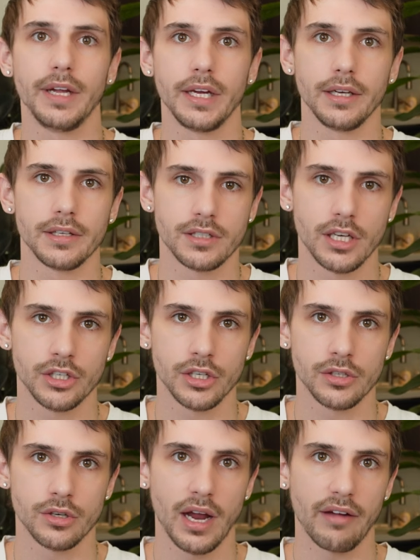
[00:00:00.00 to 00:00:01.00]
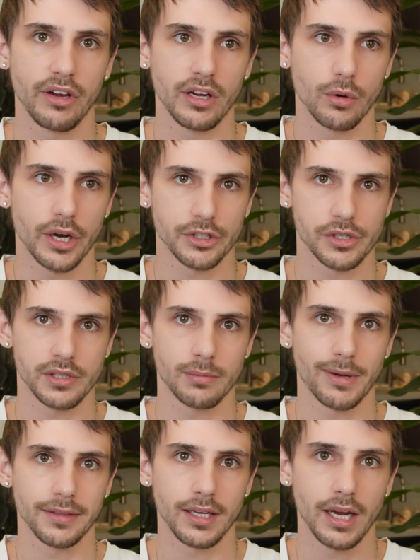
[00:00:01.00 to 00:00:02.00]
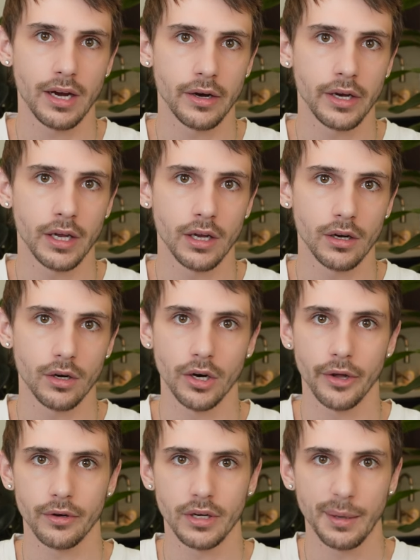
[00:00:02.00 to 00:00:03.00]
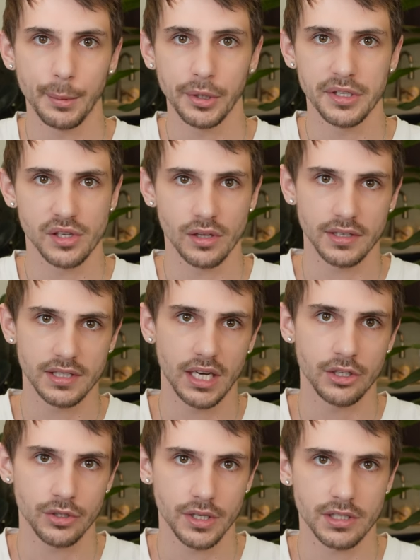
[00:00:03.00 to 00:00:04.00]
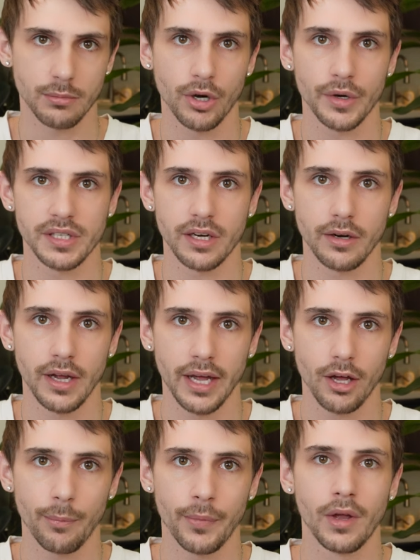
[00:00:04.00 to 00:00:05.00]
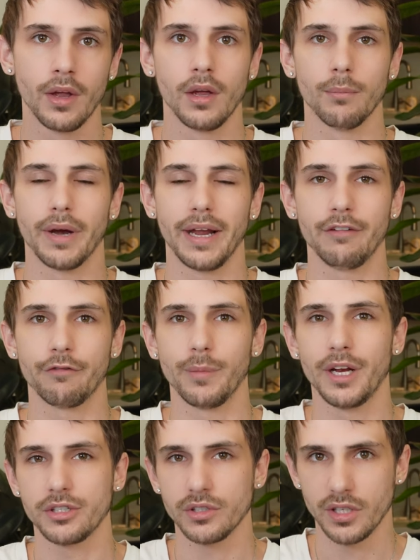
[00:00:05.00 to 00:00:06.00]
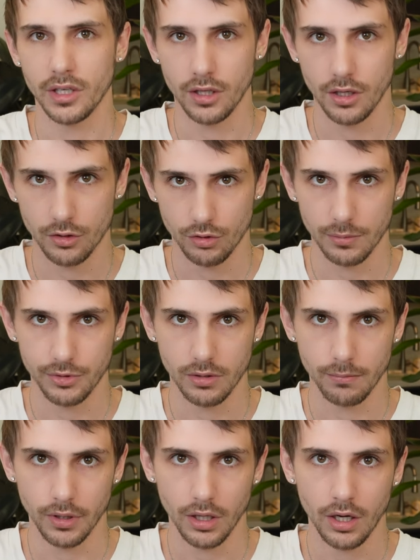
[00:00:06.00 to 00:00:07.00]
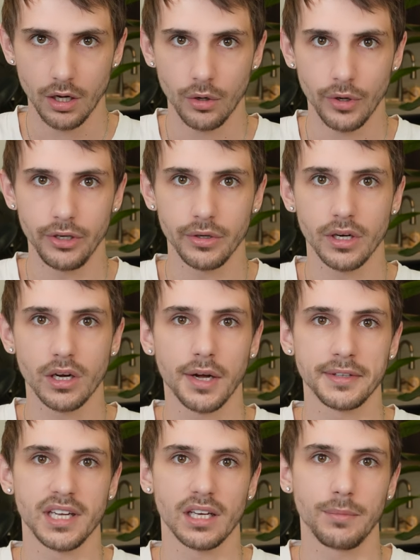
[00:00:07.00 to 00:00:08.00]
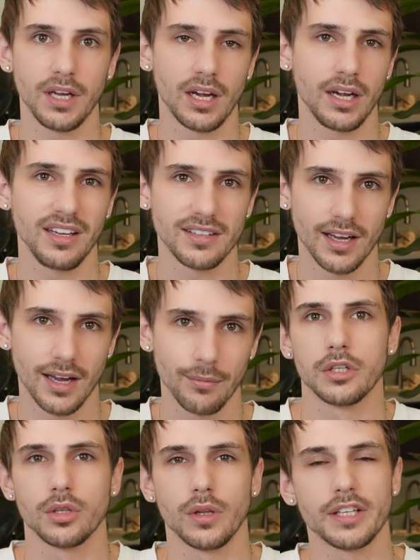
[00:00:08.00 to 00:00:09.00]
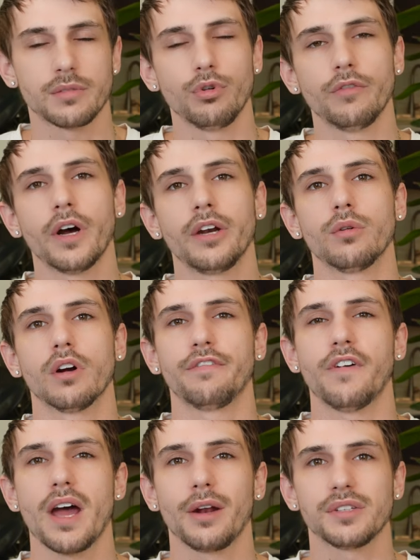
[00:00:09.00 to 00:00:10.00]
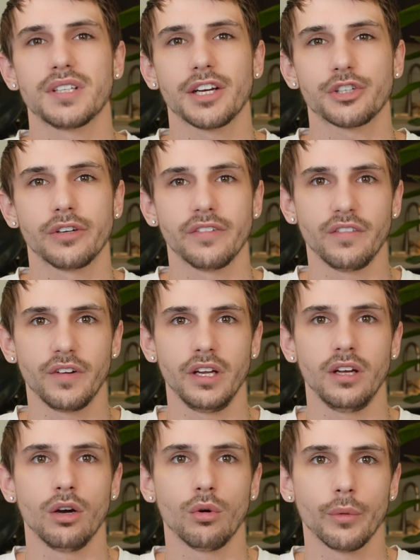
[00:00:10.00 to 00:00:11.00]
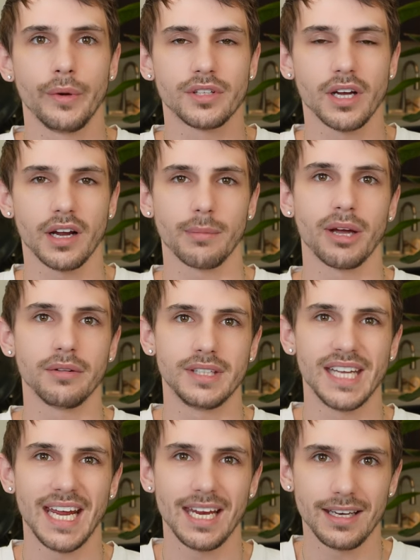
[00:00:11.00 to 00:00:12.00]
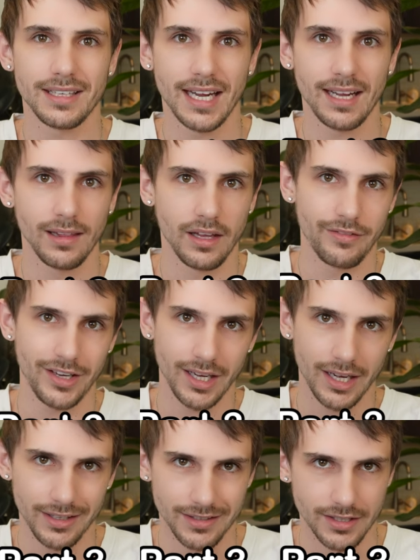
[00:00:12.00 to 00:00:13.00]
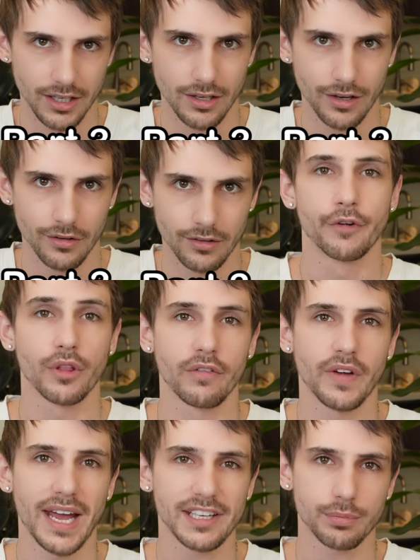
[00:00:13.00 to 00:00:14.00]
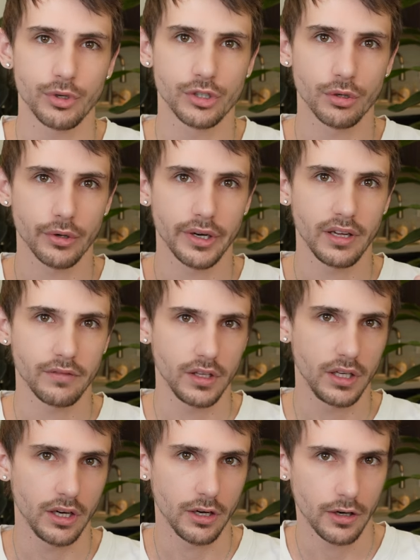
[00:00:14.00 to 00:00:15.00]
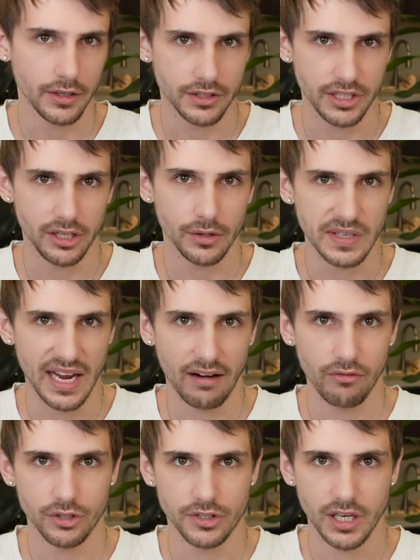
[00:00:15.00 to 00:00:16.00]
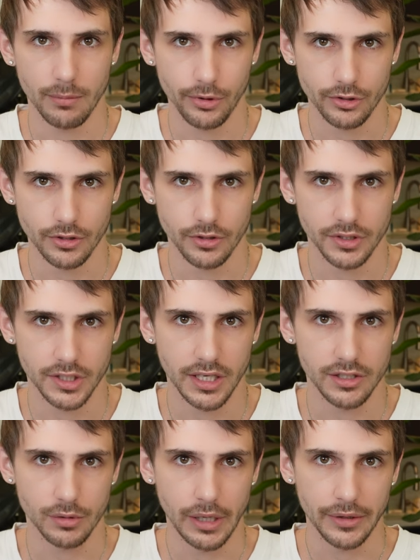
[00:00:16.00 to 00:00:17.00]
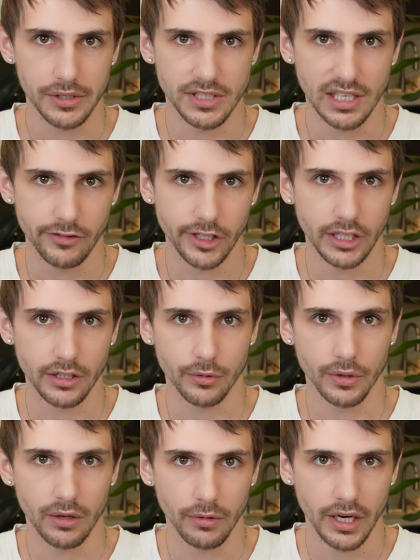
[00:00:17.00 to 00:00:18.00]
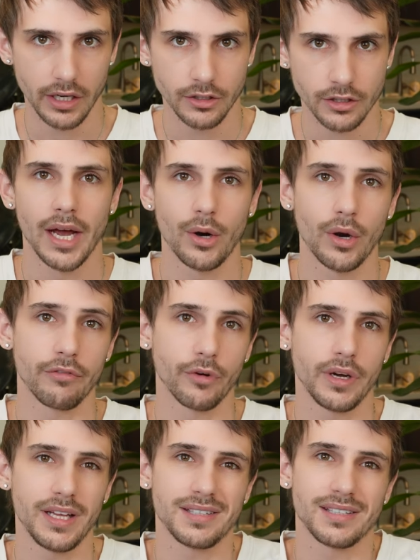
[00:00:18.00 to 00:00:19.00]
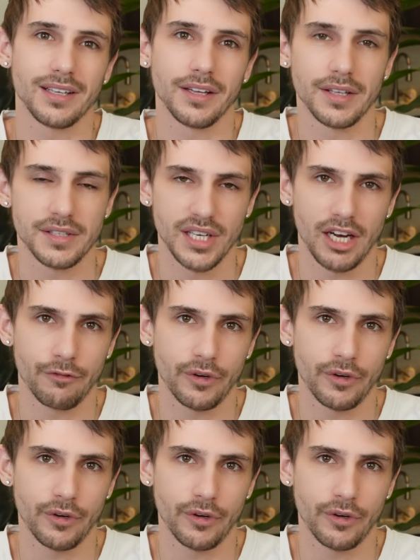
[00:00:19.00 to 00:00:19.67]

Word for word: making decisions or have any questions about the area or other neighborhoods in Los Angeles, I'm always here to help. My information is in the description below and you can contact me at any time. So let's move on to our final section of the video where we talk about day-to-day -day living in Encino. For the vast majority of the year, Encino's average temperature stays around the 70 degree range. However, it is still in the San